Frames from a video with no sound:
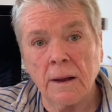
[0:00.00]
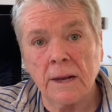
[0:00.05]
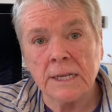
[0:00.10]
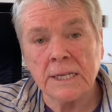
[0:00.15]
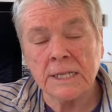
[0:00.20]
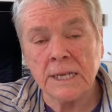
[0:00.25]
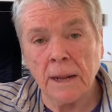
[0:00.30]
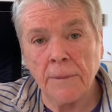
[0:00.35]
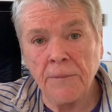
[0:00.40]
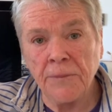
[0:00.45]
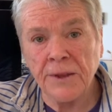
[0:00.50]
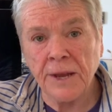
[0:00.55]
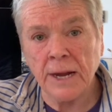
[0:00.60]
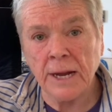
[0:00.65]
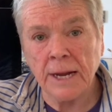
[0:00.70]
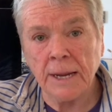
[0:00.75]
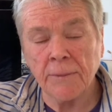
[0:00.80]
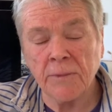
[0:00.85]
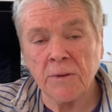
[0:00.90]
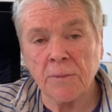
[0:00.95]

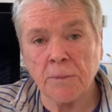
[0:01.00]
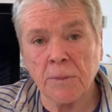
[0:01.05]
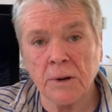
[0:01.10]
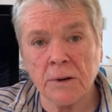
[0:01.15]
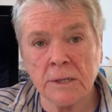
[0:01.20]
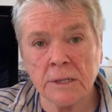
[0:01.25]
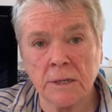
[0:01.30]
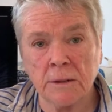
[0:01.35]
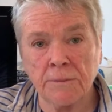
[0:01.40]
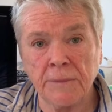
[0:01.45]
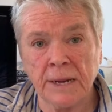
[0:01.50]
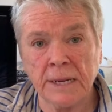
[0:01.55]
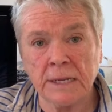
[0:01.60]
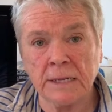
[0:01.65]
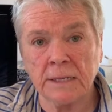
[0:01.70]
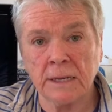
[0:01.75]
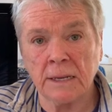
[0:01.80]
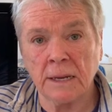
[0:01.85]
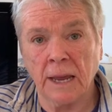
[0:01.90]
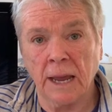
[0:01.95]
Sometimes personal
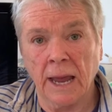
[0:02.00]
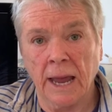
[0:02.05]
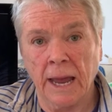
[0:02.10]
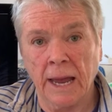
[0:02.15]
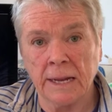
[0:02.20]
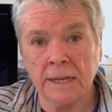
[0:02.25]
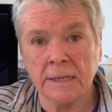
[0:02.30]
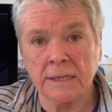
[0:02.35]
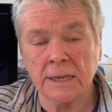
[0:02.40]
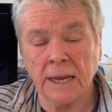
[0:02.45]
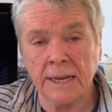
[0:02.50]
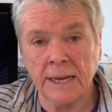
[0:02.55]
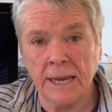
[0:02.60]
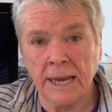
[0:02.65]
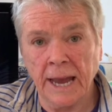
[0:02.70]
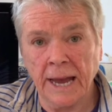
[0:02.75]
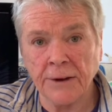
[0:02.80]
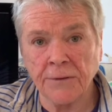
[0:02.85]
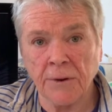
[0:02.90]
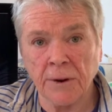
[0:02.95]
medicine and
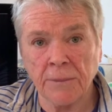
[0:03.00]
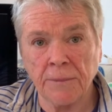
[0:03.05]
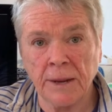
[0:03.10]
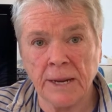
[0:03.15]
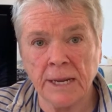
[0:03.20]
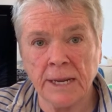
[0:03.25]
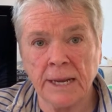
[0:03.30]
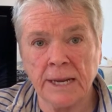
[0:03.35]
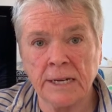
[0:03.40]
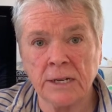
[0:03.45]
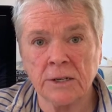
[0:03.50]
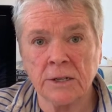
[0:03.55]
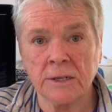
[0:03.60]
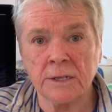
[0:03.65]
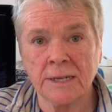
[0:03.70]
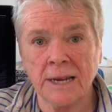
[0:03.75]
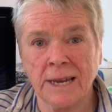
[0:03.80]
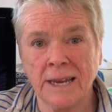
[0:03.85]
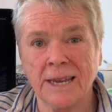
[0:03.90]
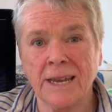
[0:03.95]
psychiatric
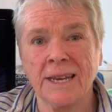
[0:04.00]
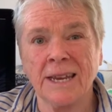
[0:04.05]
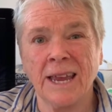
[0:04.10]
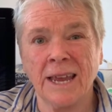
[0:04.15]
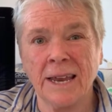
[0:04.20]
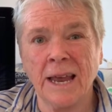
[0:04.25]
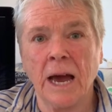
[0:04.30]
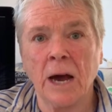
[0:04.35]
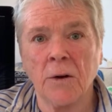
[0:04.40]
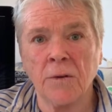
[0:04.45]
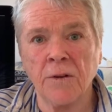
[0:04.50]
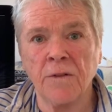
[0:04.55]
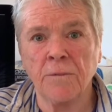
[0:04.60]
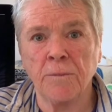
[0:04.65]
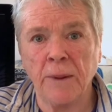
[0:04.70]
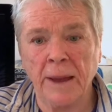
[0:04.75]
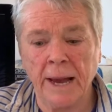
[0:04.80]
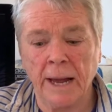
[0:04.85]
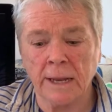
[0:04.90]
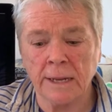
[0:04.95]
medications can get out of
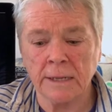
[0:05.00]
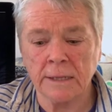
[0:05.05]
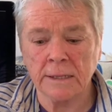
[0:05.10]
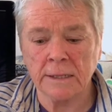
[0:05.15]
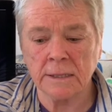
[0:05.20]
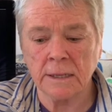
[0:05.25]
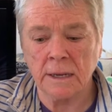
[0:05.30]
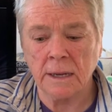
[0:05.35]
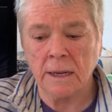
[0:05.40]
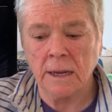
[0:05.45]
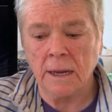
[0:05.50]
balance.